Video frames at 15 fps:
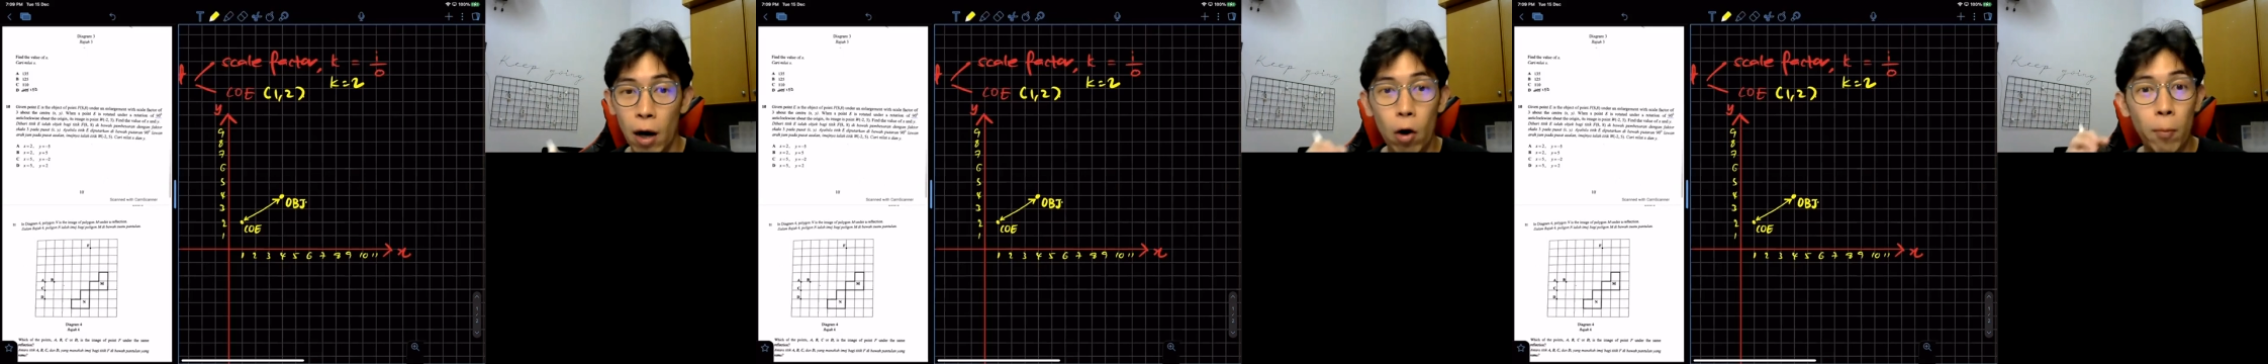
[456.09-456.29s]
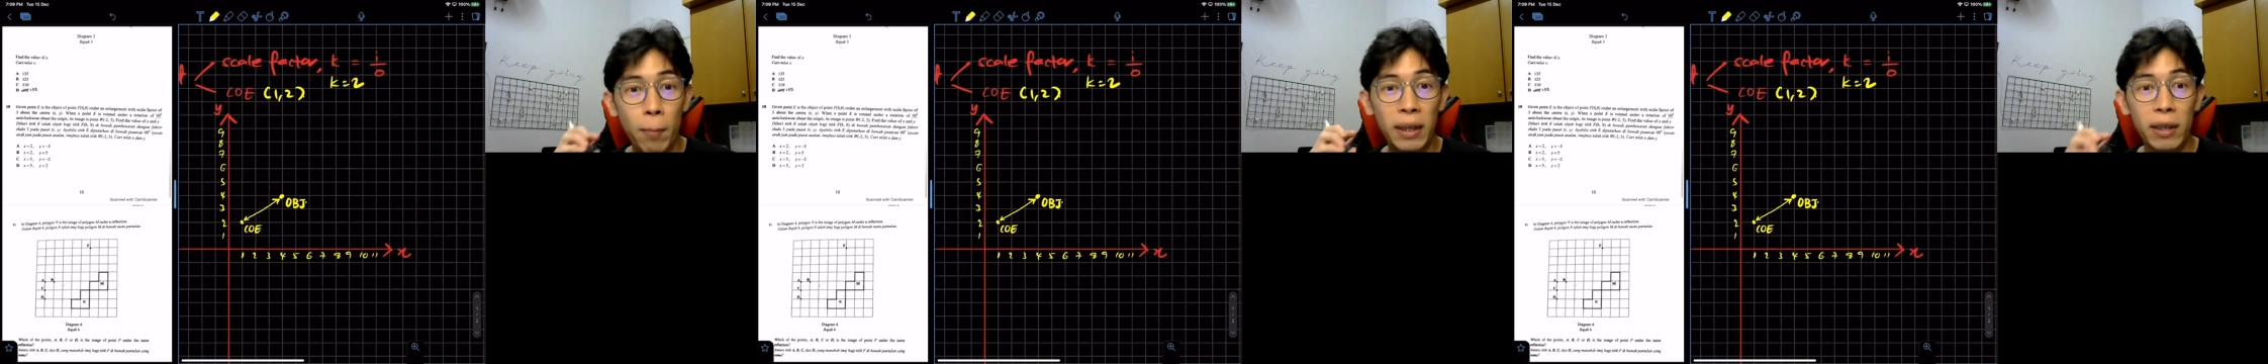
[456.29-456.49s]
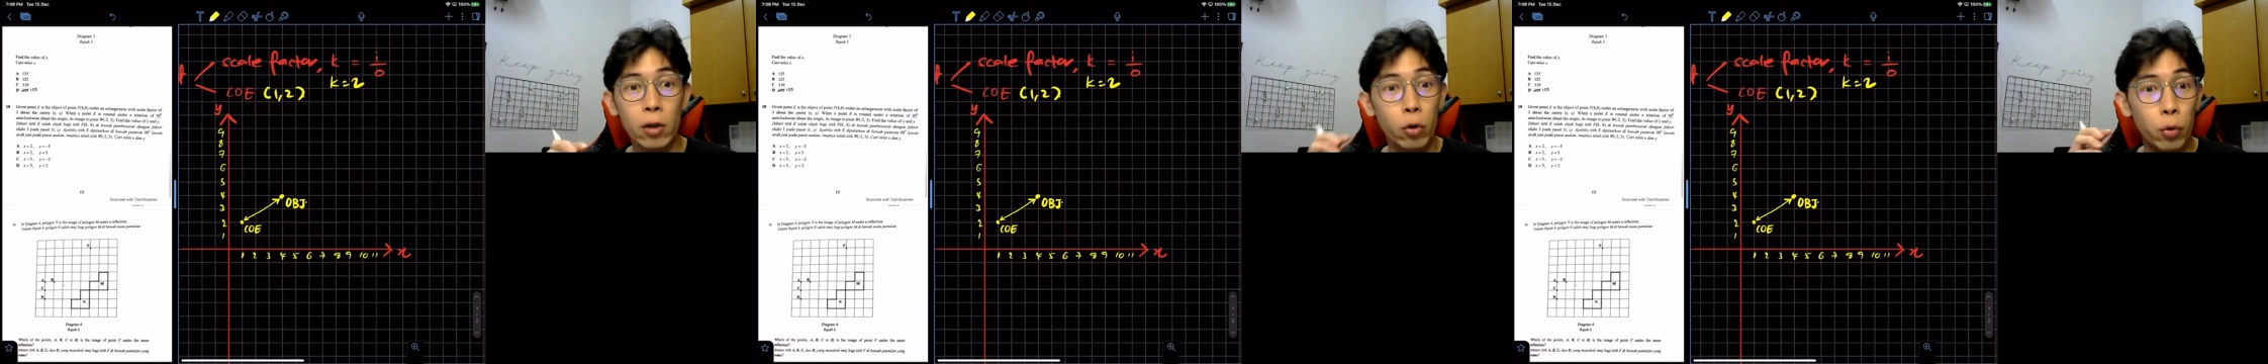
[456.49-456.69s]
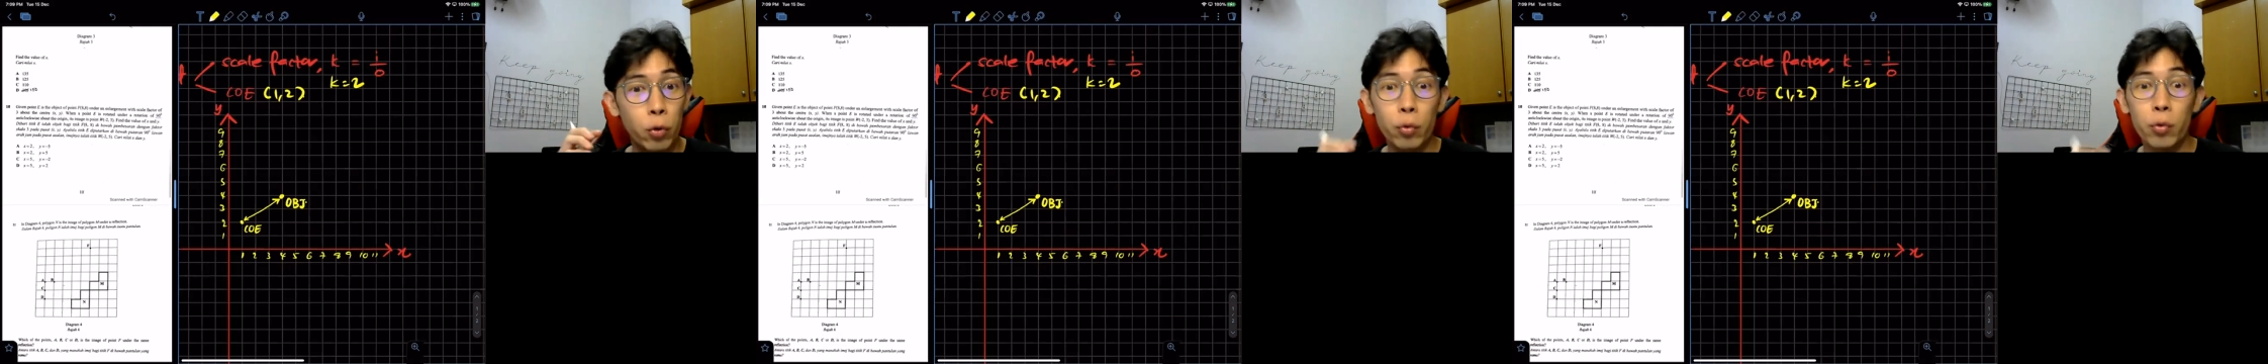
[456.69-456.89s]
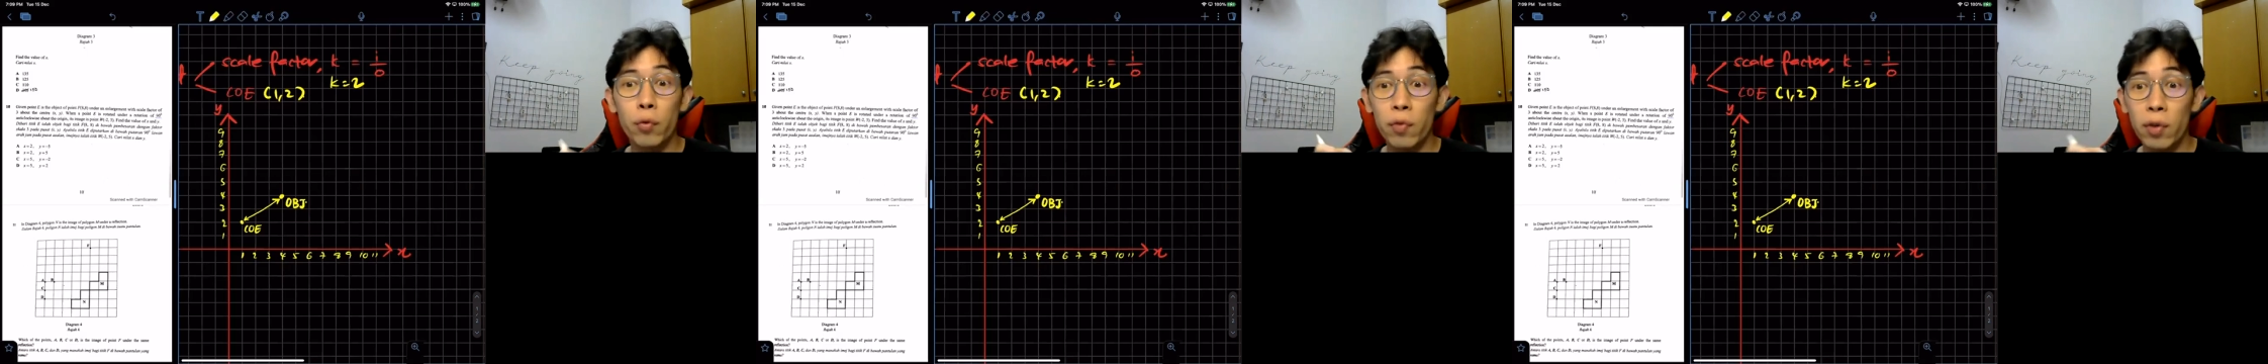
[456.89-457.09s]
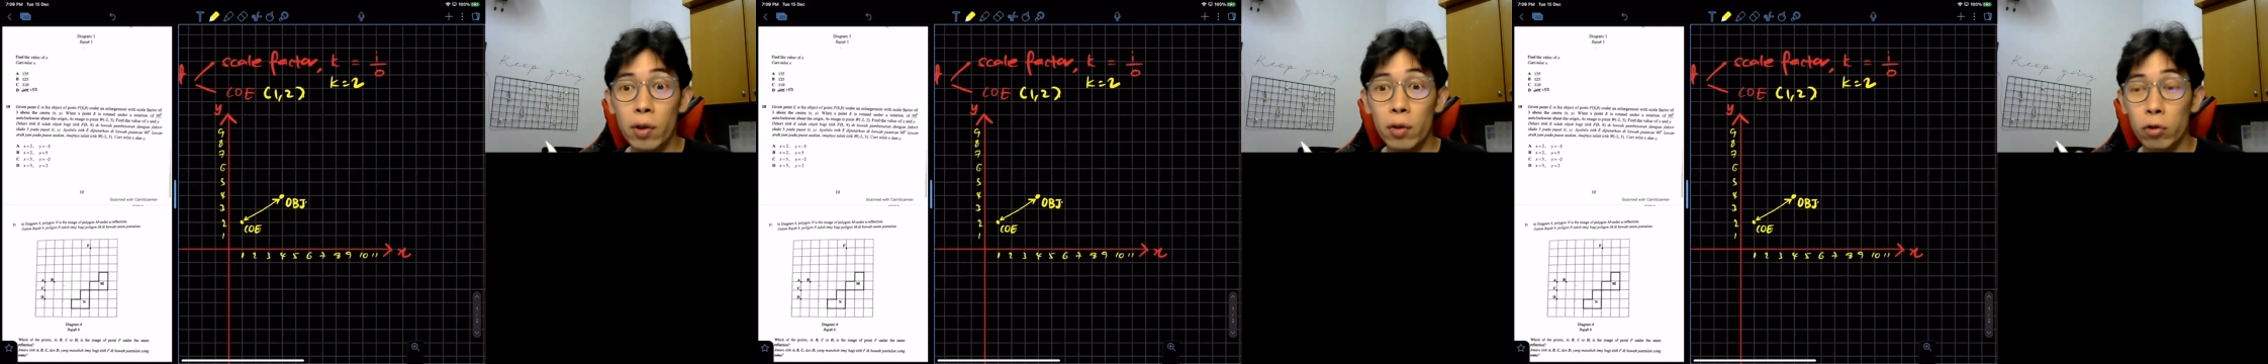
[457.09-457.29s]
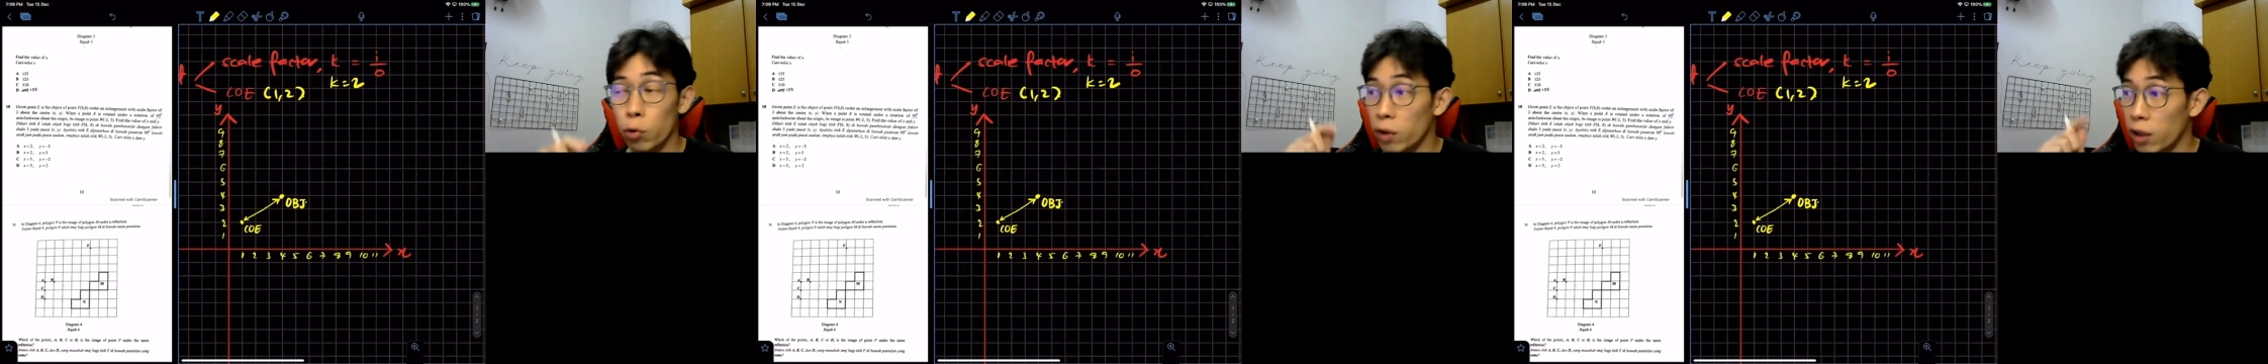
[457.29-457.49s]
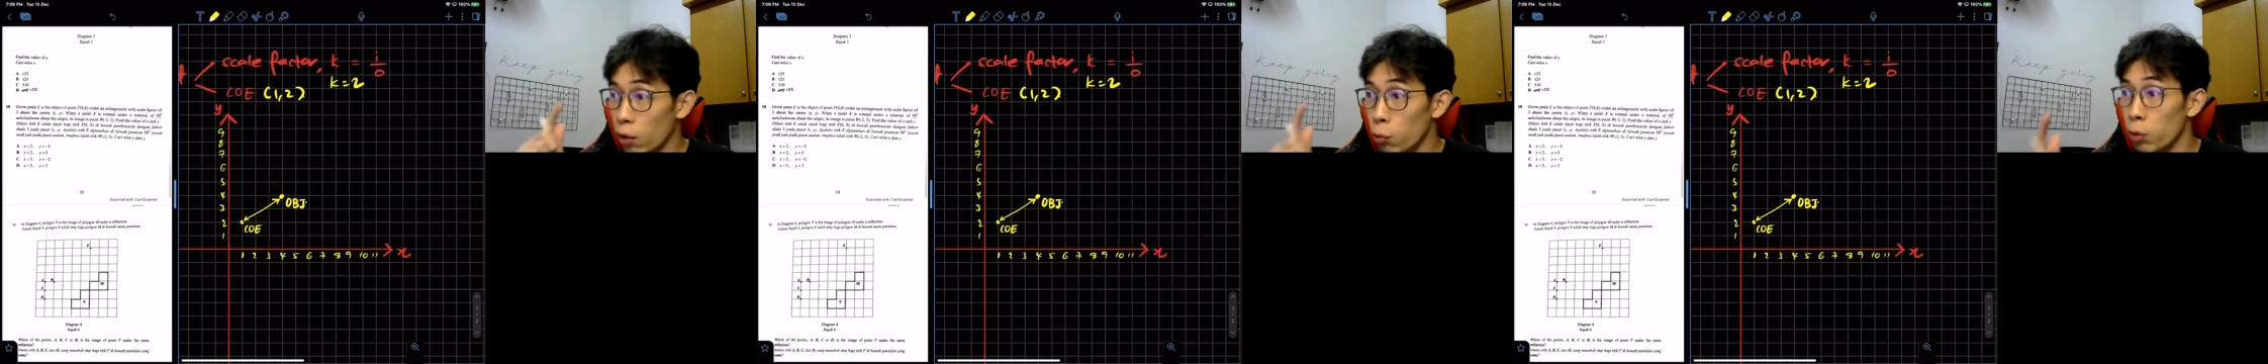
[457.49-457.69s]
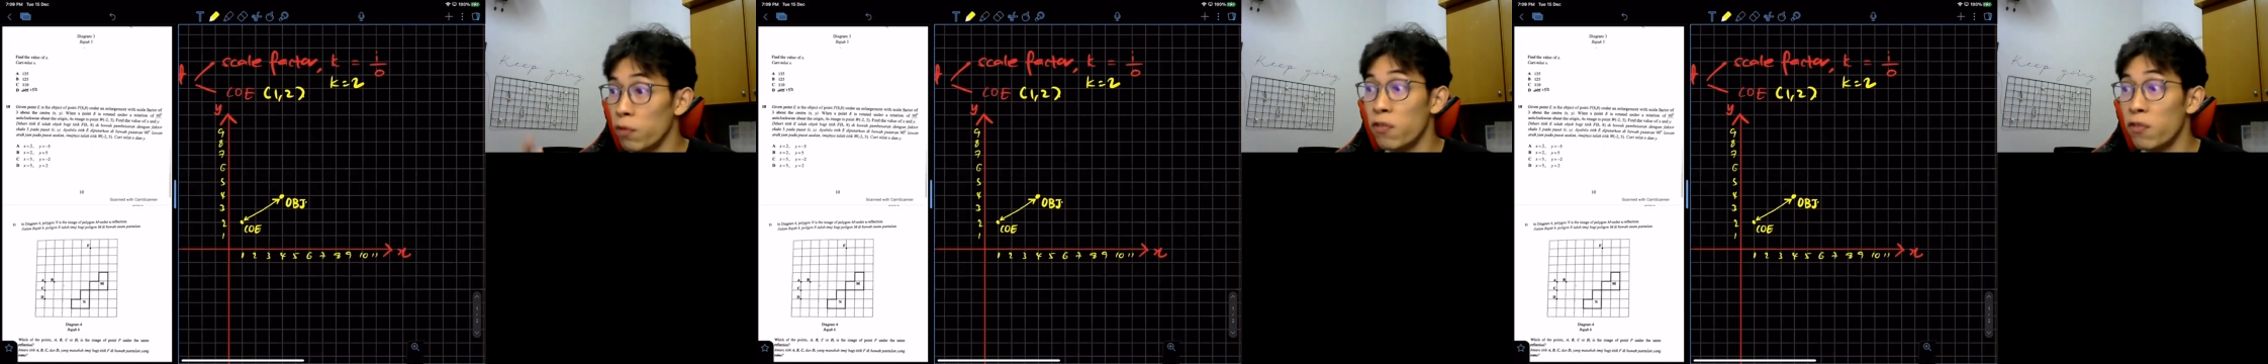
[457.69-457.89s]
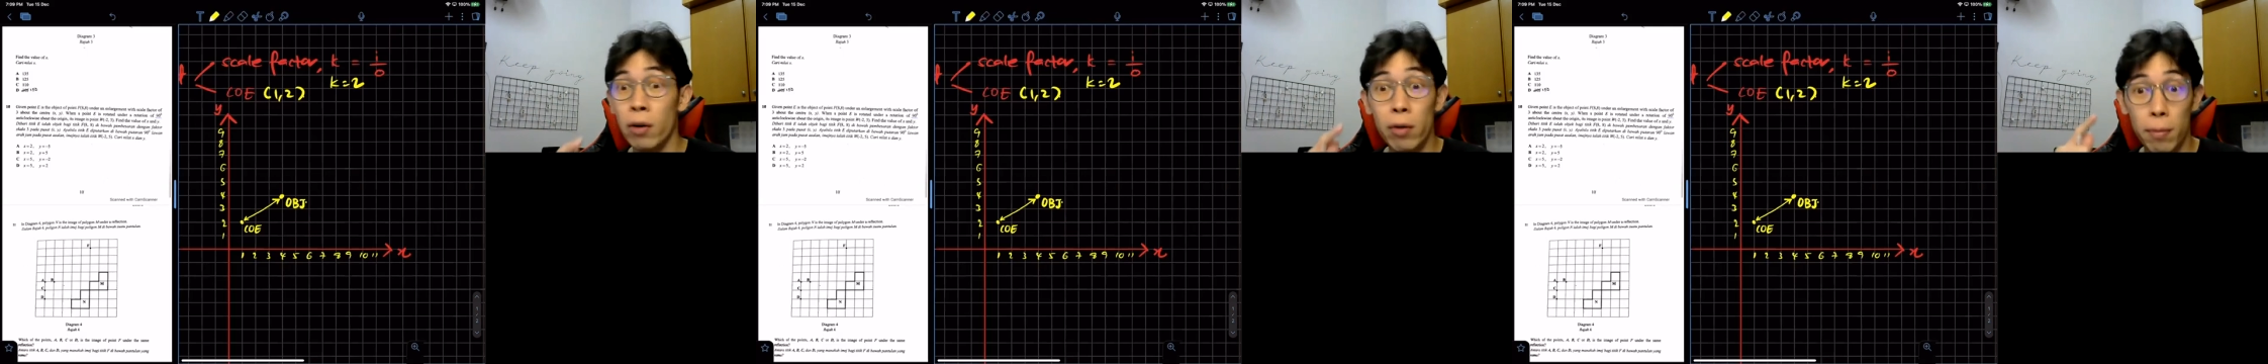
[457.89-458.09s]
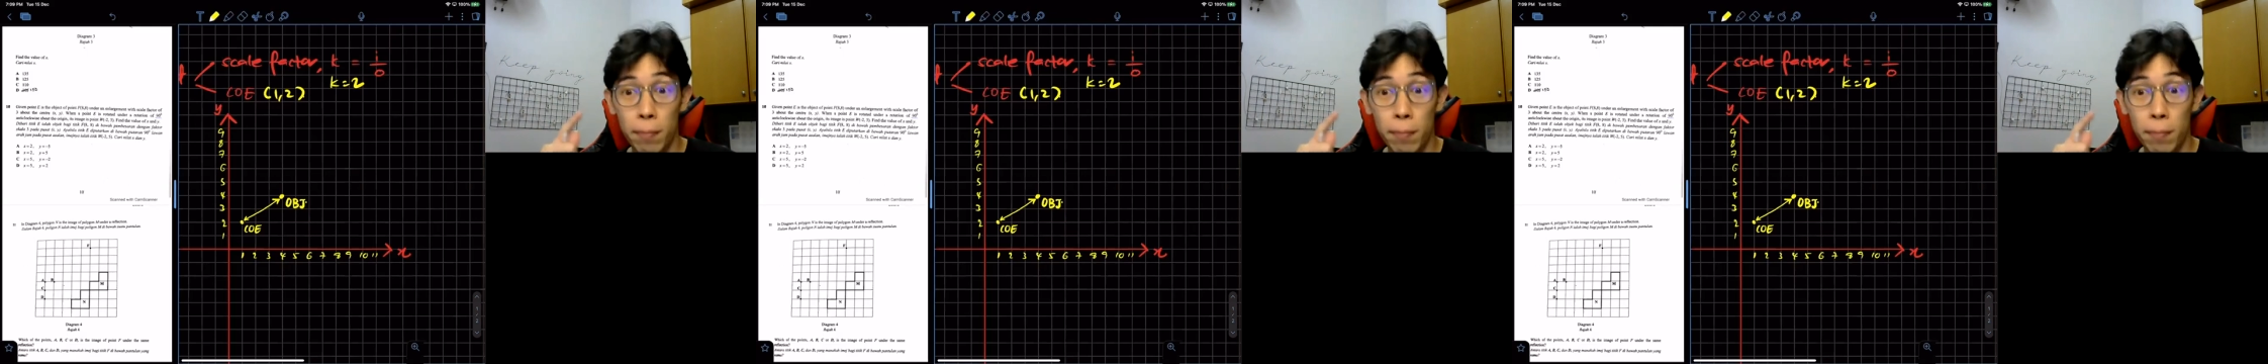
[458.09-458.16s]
I'll make it into YouTube video so you can refer